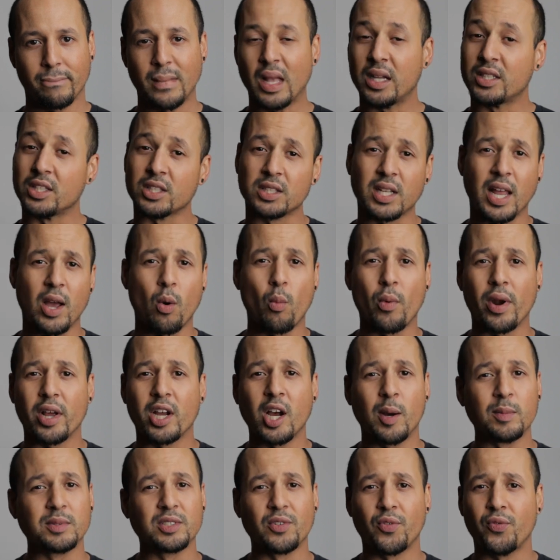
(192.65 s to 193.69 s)
Just like when it
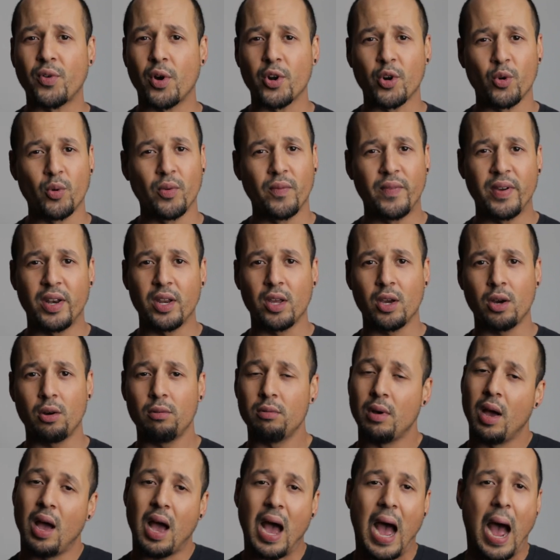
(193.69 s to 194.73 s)
comes to photo and video,
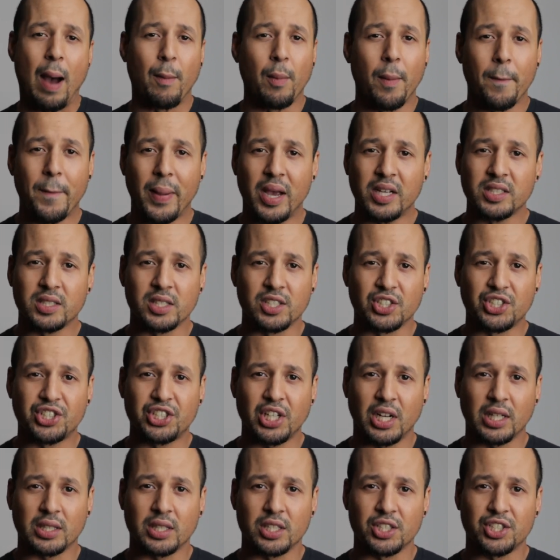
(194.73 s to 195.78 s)
I'm amazing the shit
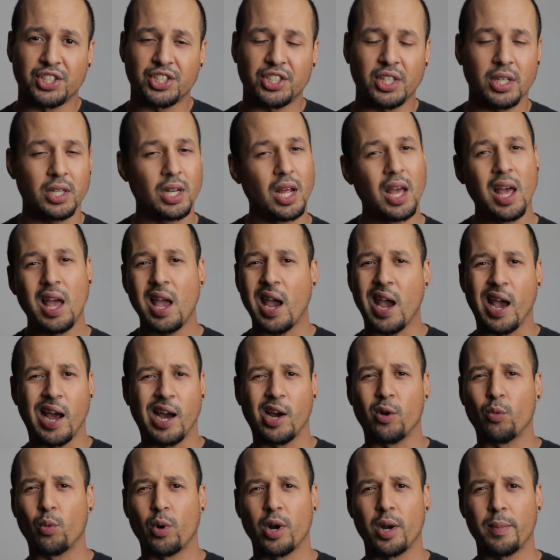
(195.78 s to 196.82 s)
at this shit, and I
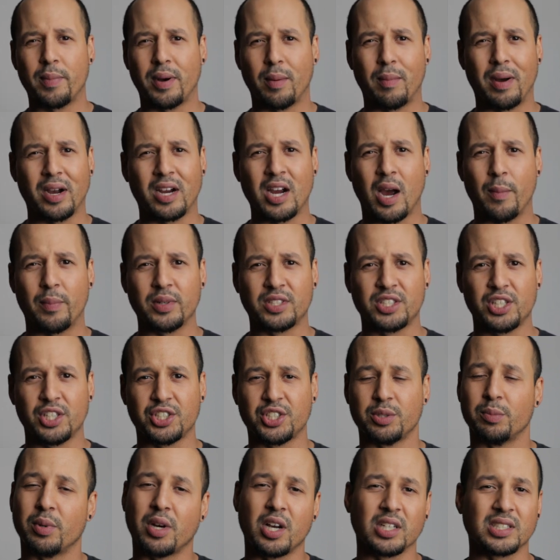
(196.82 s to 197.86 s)
ain't worried about my
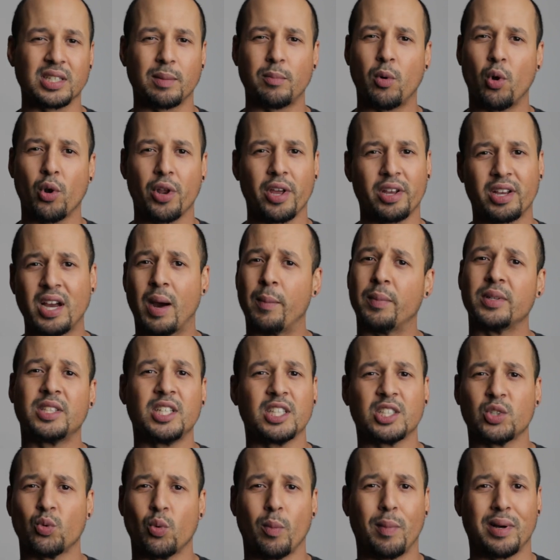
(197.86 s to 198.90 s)
competition because I'm only in
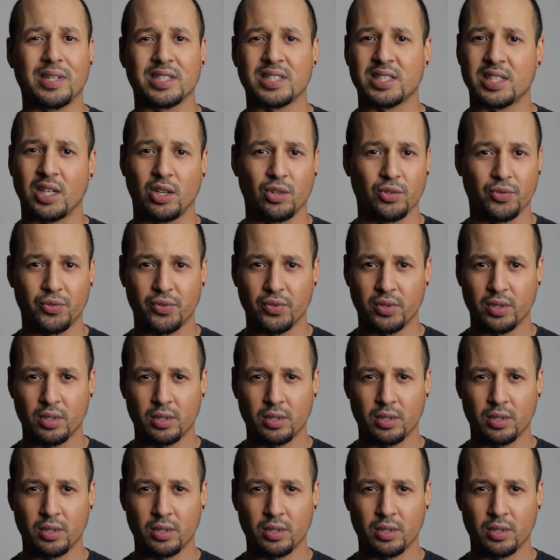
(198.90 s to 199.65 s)
competition with myself.